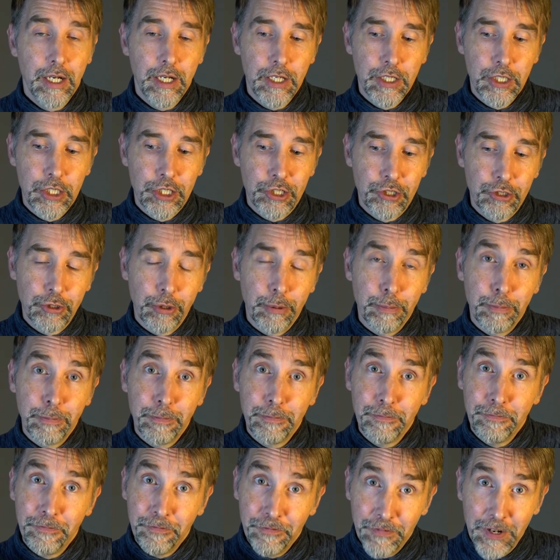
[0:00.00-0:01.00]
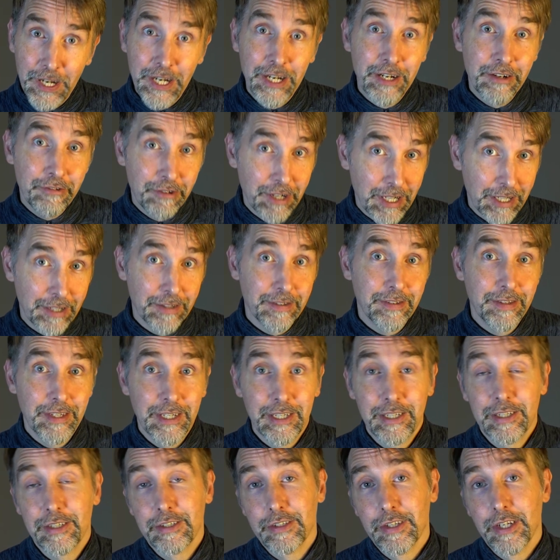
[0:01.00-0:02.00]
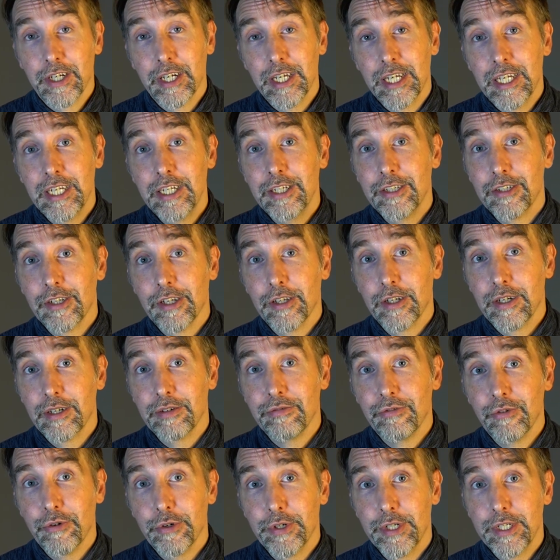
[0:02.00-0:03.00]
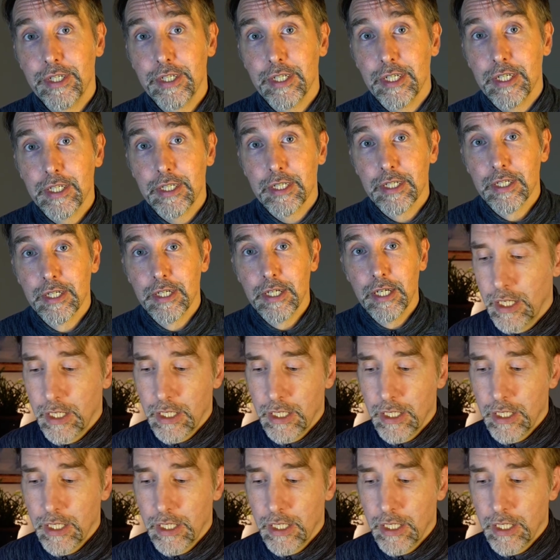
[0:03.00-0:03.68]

and stop fearing things that are easily avoided.